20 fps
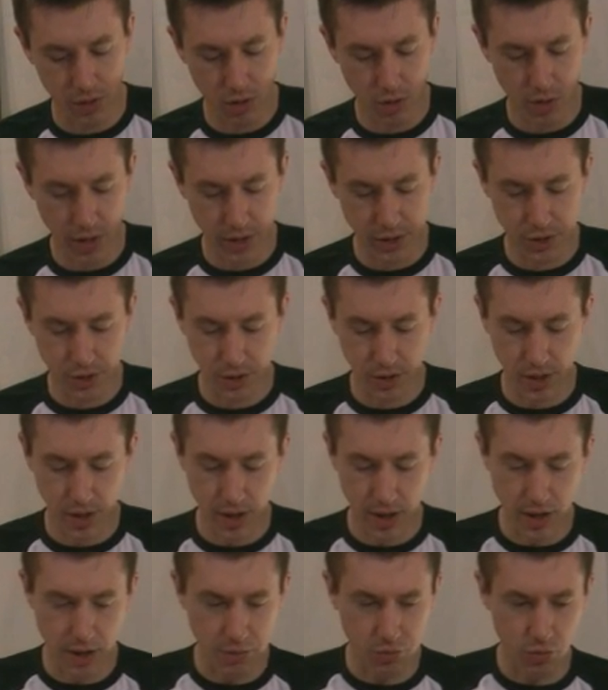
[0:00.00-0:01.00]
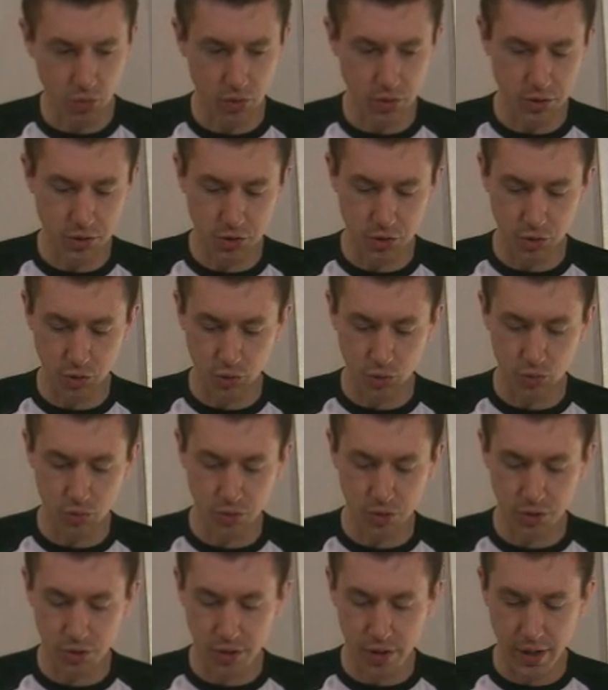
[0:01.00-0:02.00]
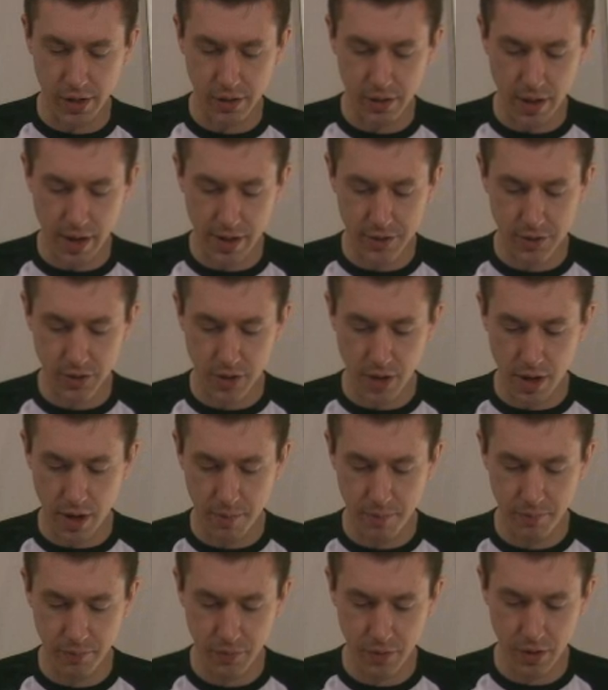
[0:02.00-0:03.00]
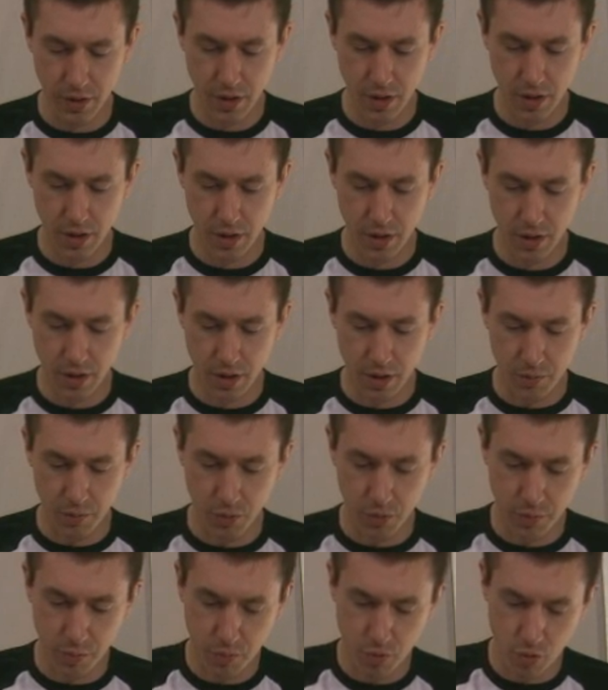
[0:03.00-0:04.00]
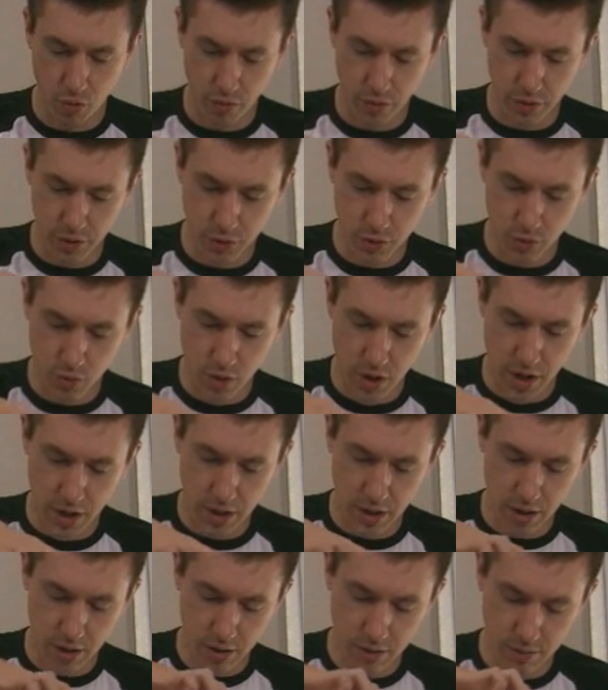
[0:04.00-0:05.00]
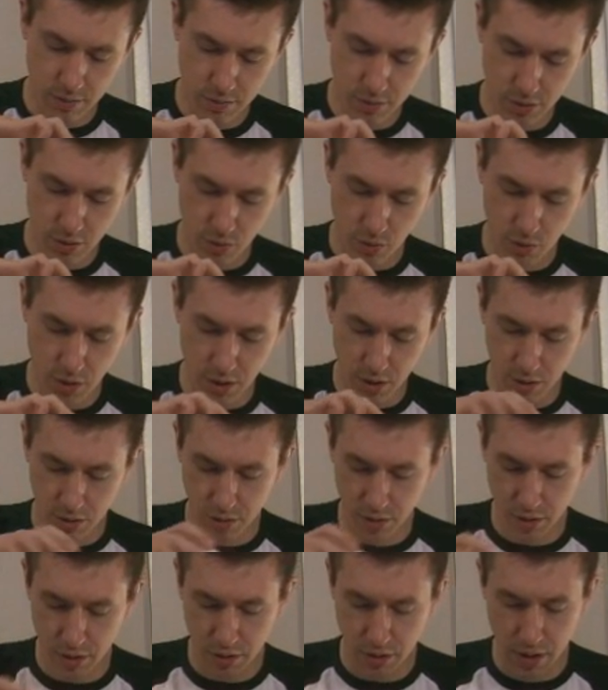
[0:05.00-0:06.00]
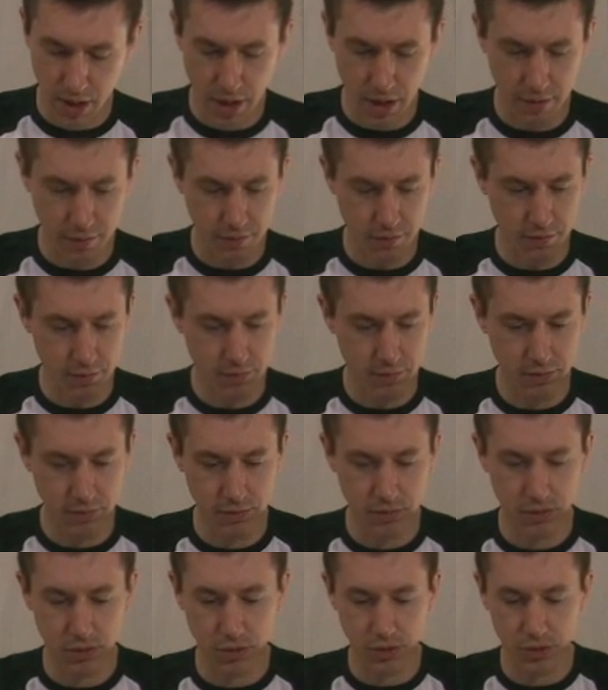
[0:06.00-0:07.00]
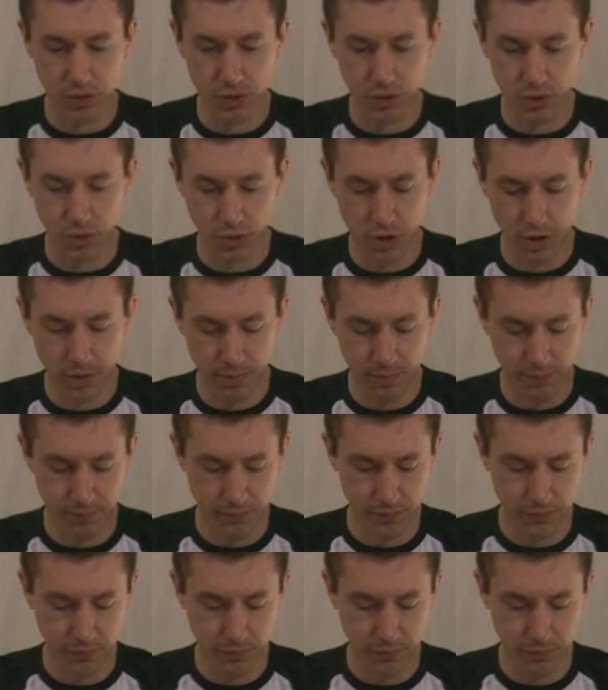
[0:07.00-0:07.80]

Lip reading: No, actually I am going to, just like last time, I'm going to pour this right in so that we can look at that a little sooner.